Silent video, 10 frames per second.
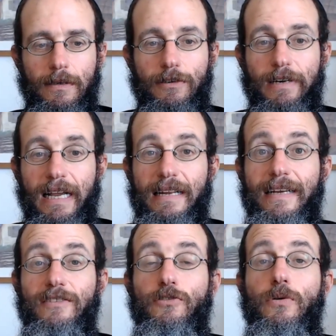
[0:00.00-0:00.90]

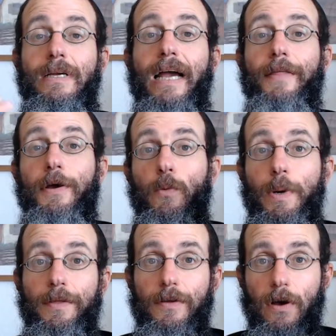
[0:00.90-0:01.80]
creating together
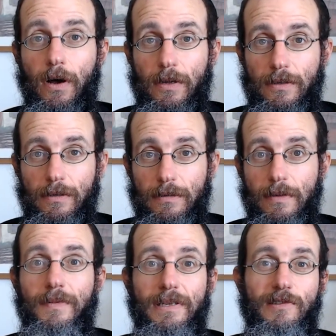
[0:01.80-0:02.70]
with God
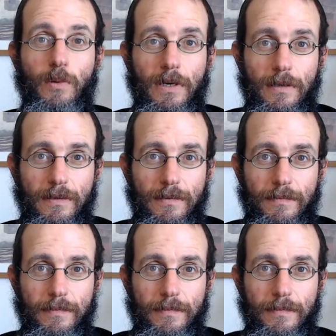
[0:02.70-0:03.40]
this world.